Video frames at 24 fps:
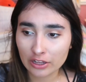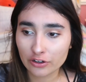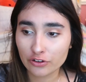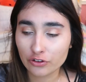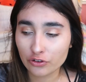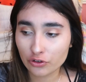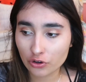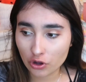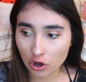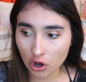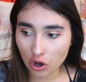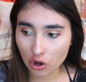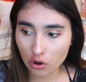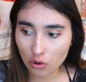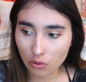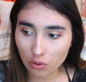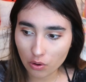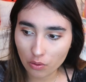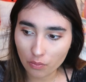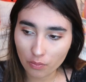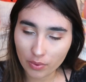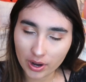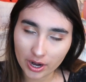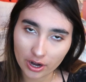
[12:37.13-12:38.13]

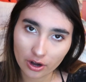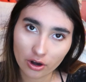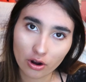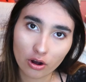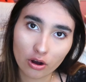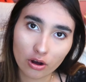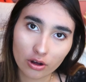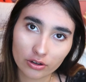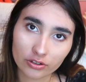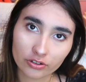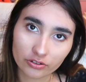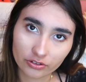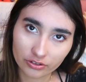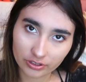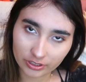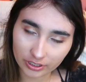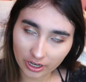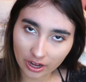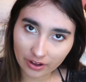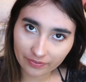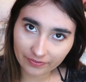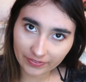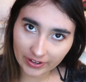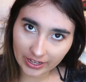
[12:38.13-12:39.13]
know where all your
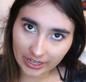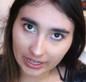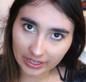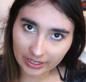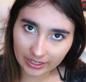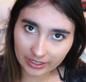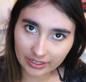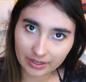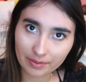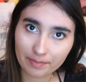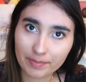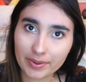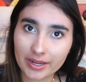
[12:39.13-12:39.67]
stuff is,